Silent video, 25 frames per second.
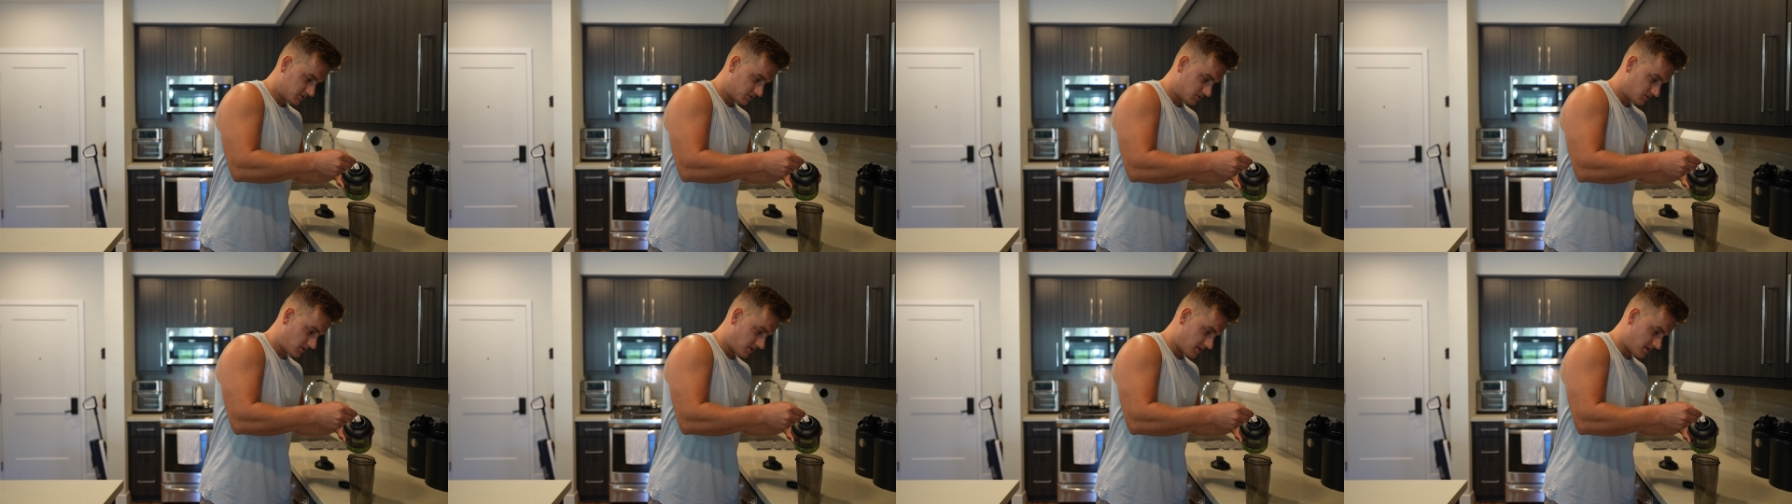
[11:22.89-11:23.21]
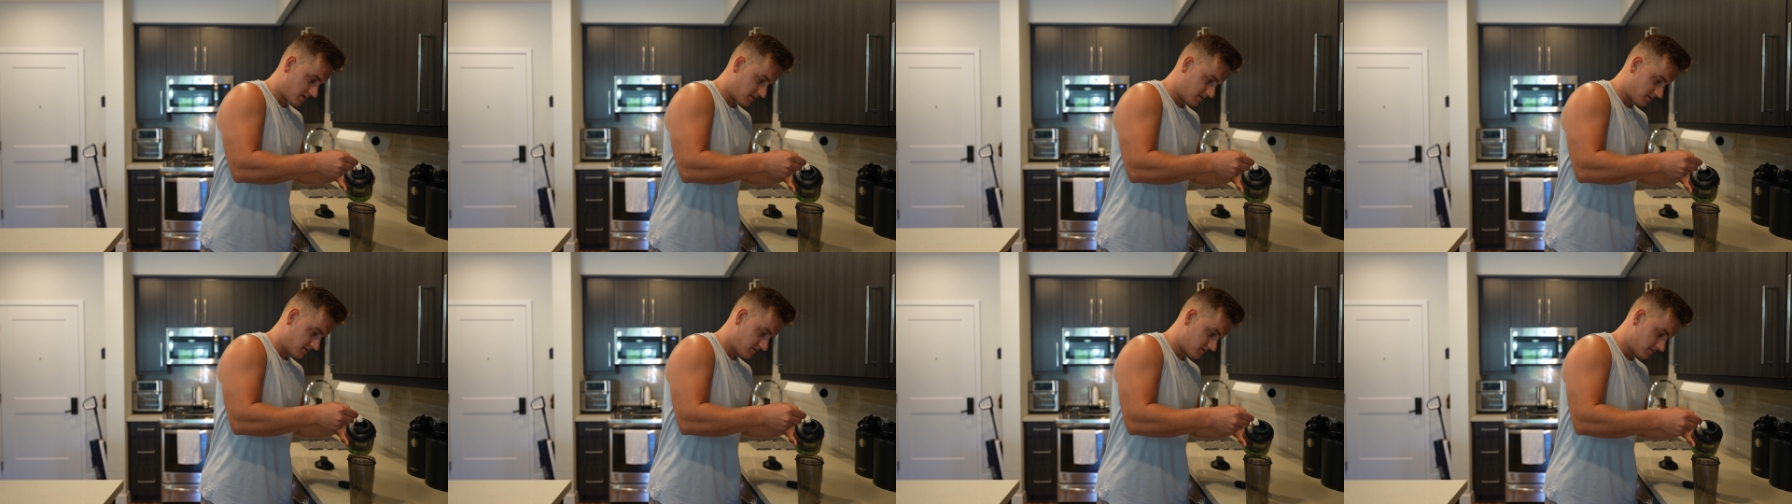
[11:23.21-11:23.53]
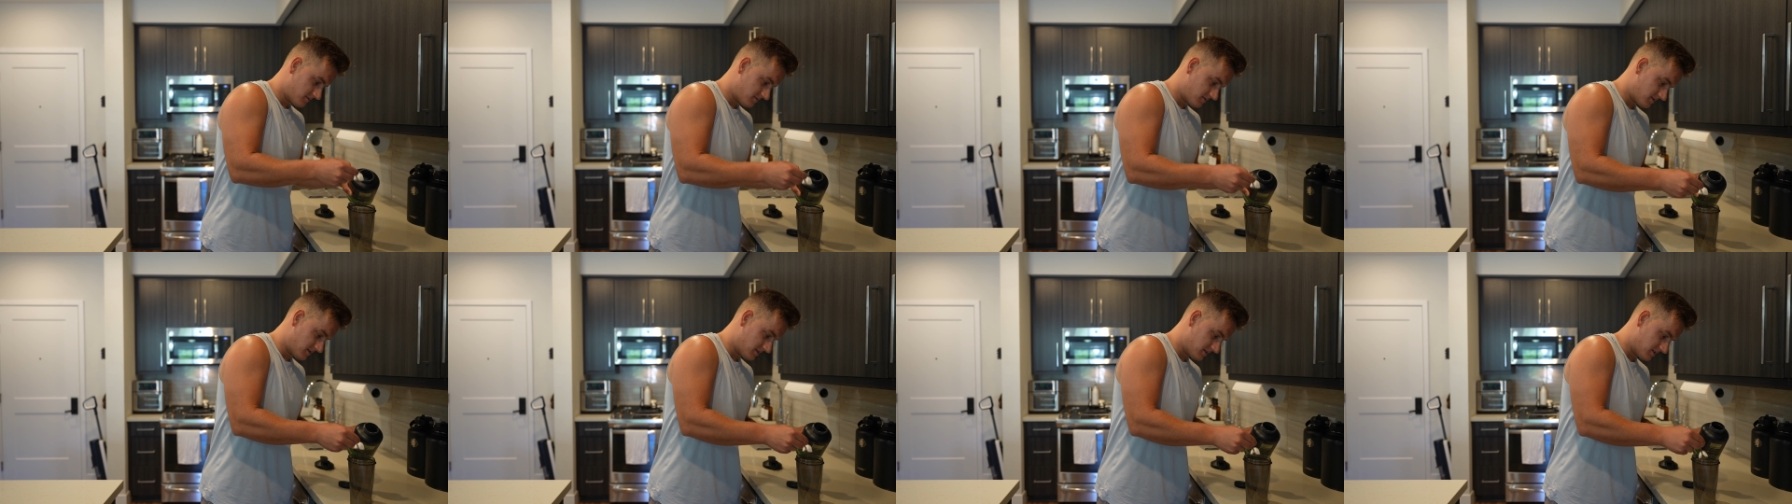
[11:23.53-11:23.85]
to get
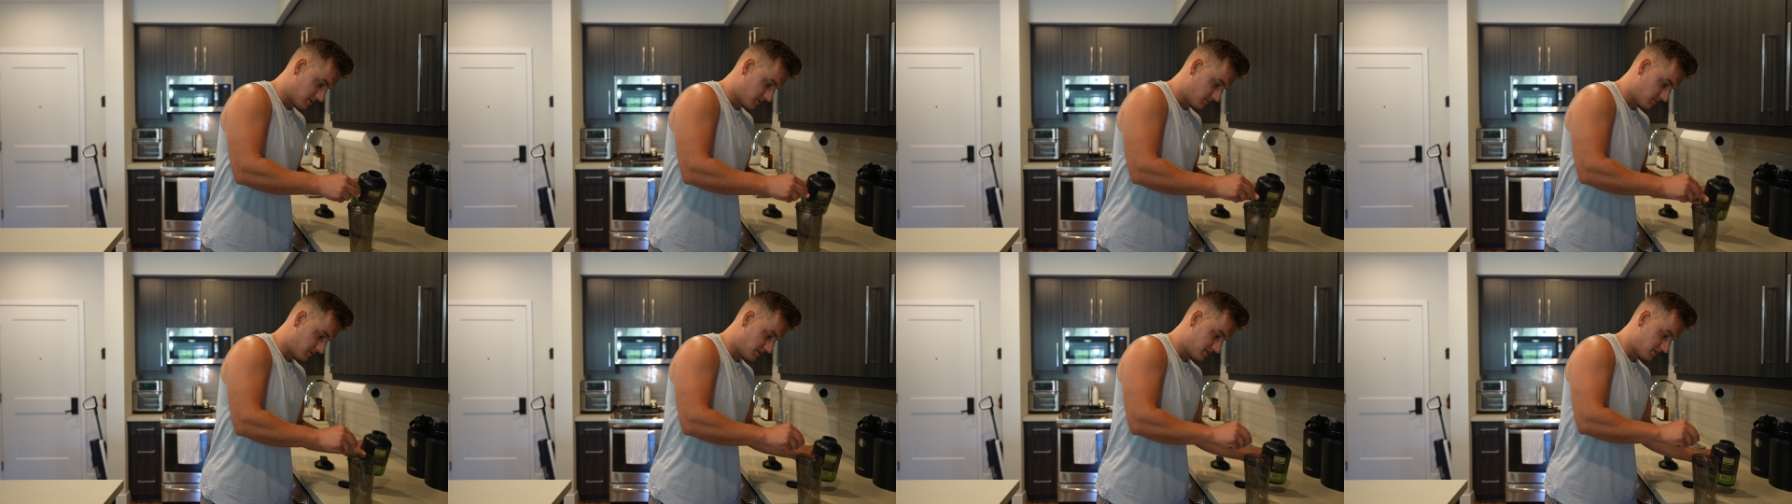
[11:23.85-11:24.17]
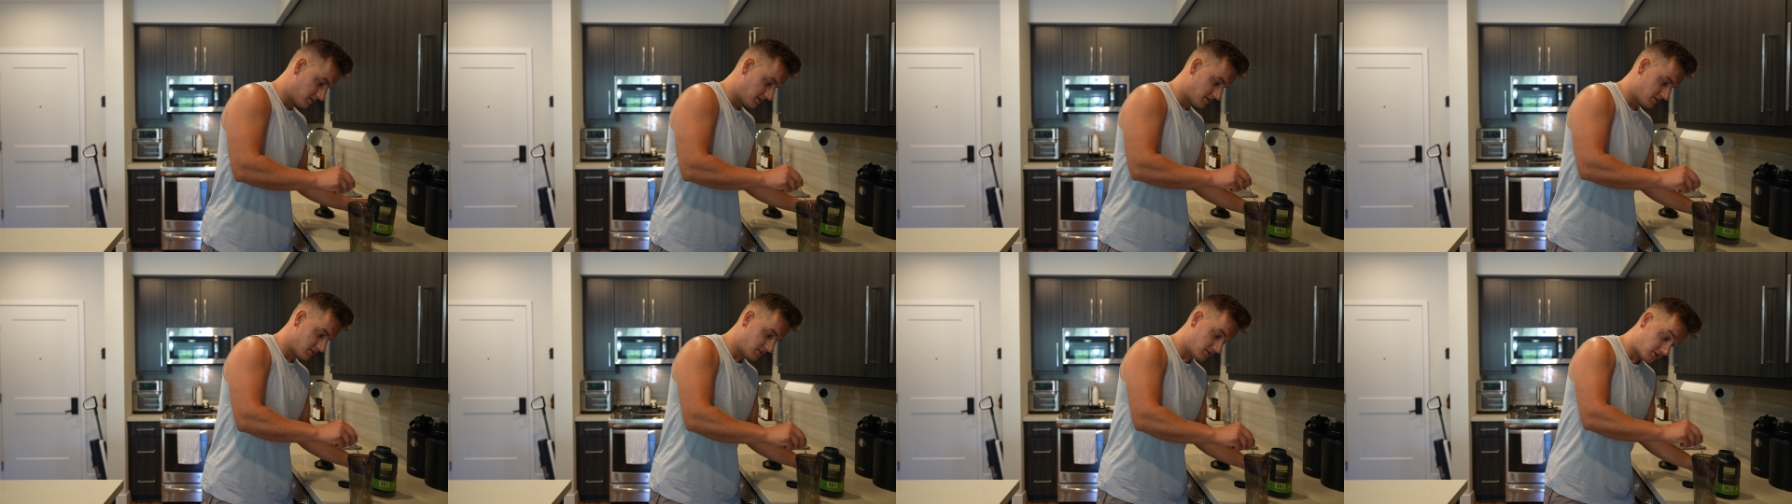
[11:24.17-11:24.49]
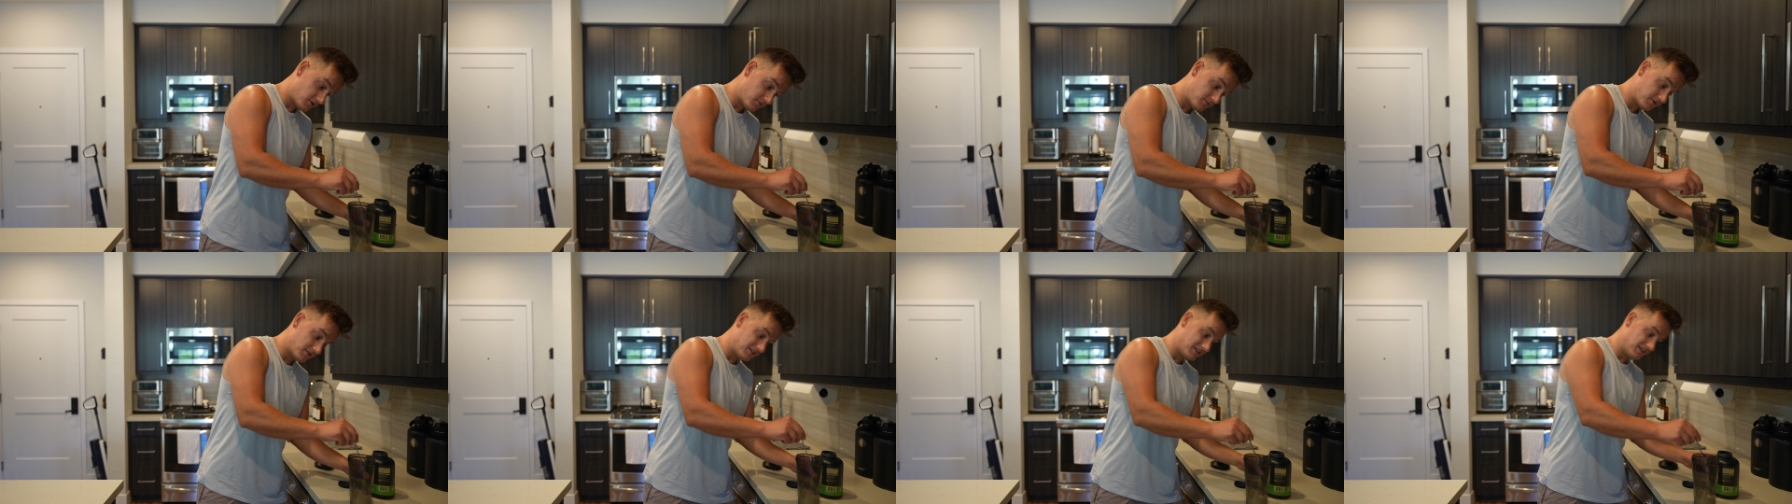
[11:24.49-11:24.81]
a little bit, a
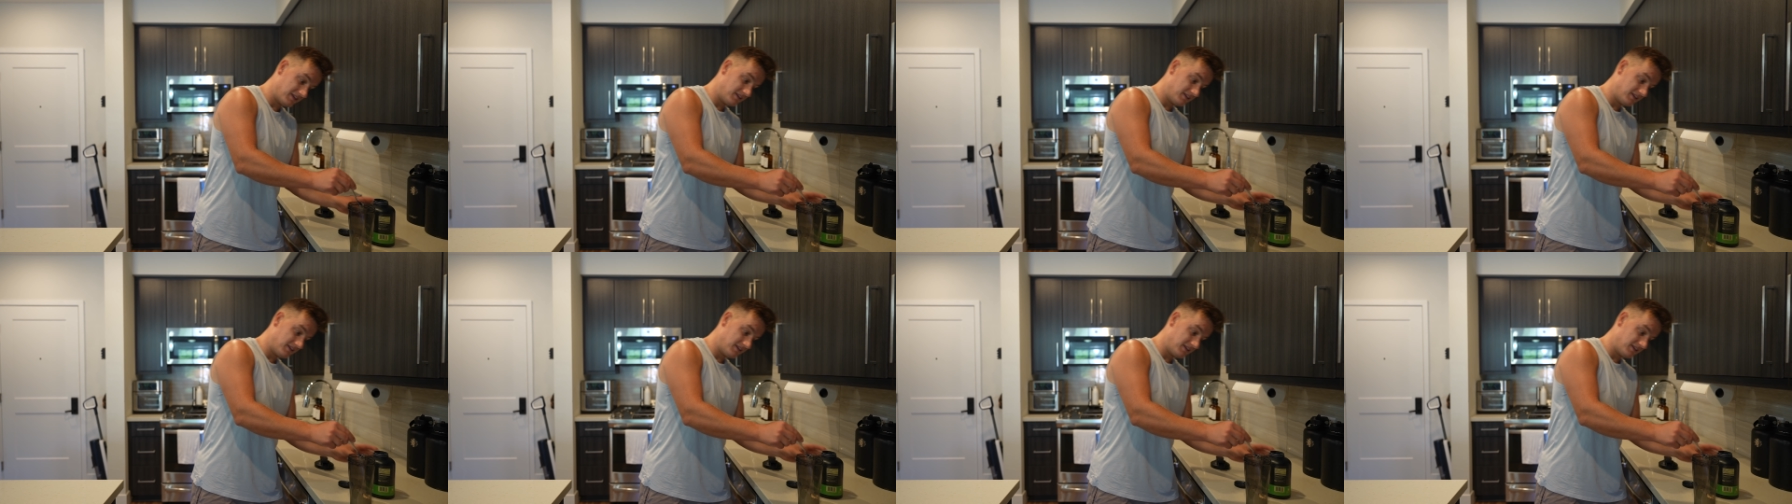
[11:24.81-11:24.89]
little bit